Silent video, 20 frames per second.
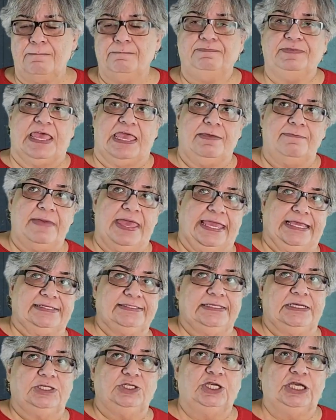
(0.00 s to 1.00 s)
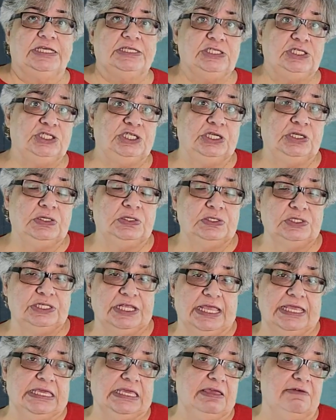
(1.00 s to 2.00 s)
They make suggestions,
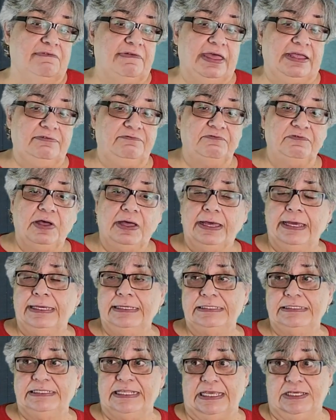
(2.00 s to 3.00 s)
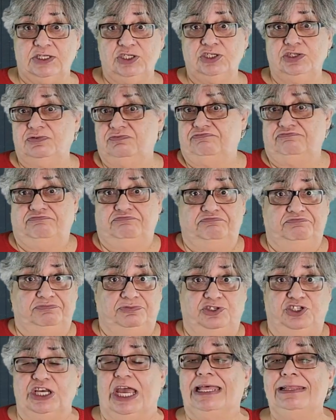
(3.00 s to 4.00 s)
they give advice, they
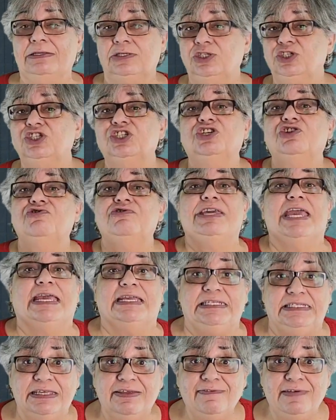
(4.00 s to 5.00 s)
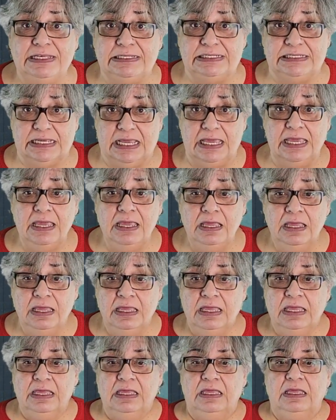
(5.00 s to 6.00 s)
challenge creativity,
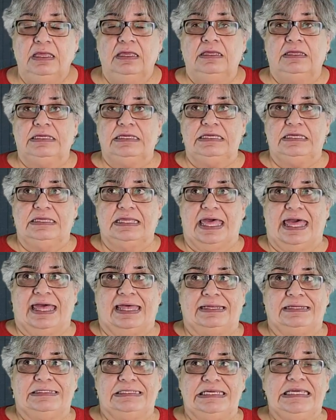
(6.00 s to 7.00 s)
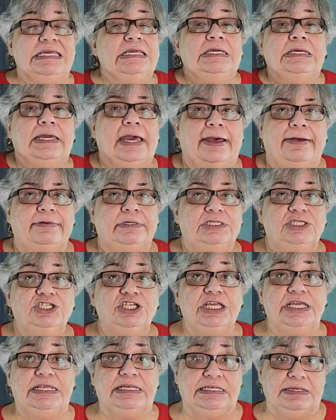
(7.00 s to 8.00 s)
and
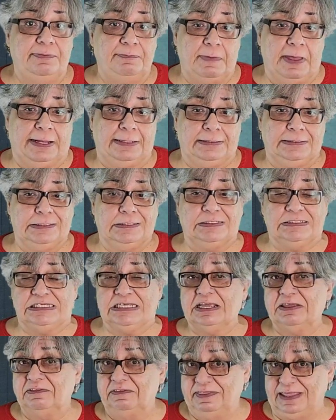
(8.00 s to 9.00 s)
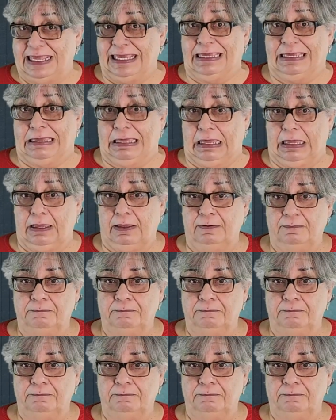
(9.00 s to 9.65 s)
encourage independent thinking.